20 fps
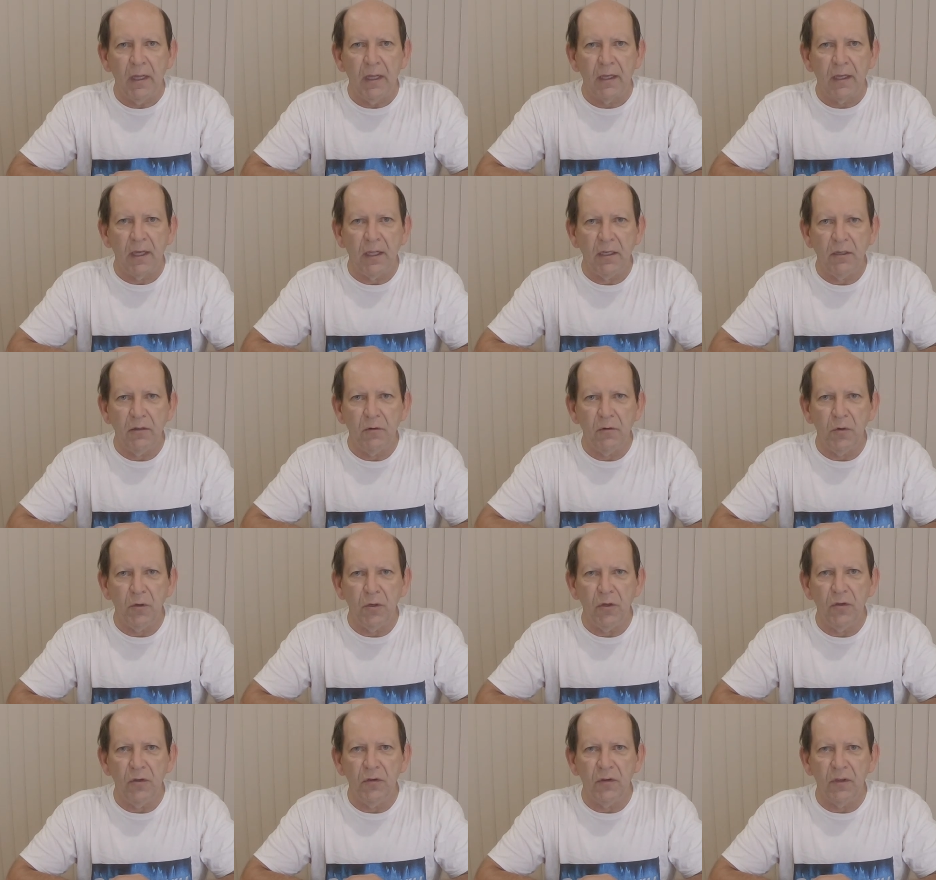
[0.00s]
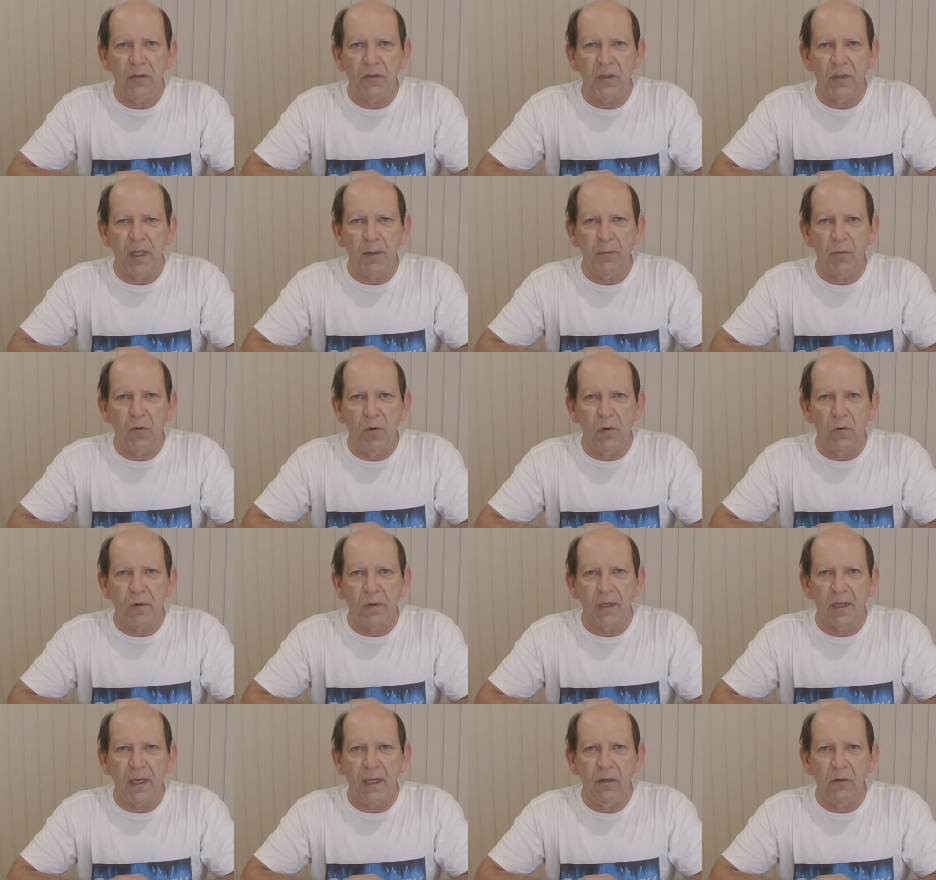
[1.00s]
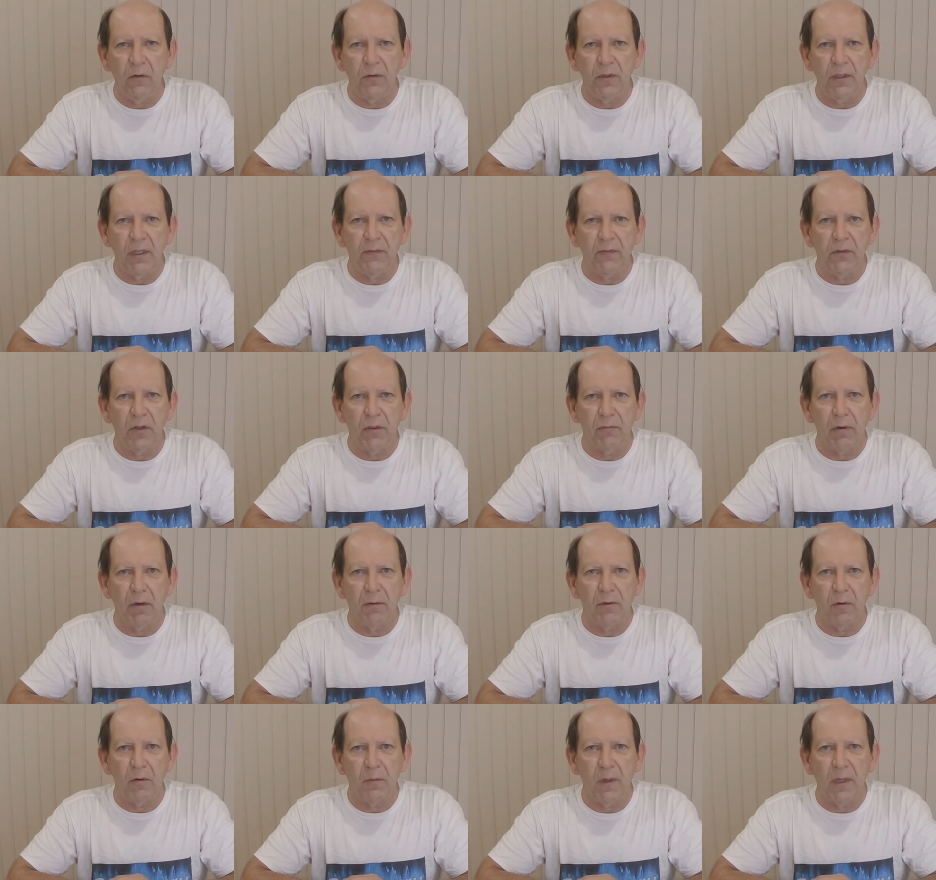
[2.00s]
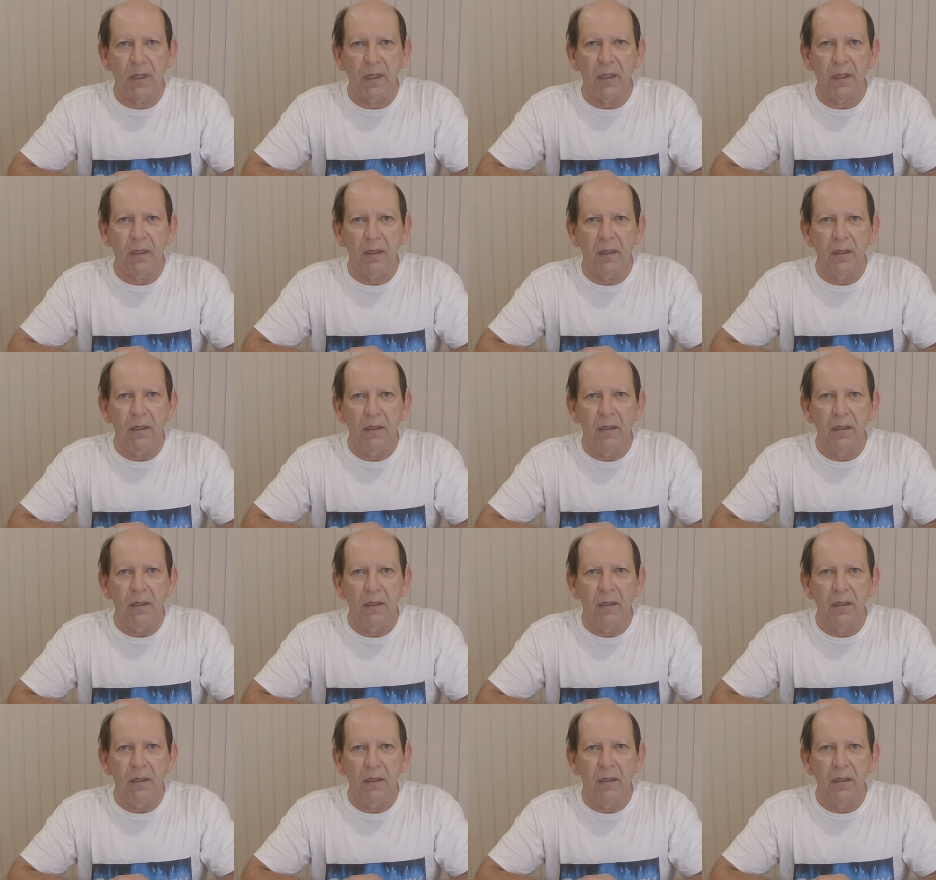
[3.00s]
Can you use the same core again, or do you have to throw it away?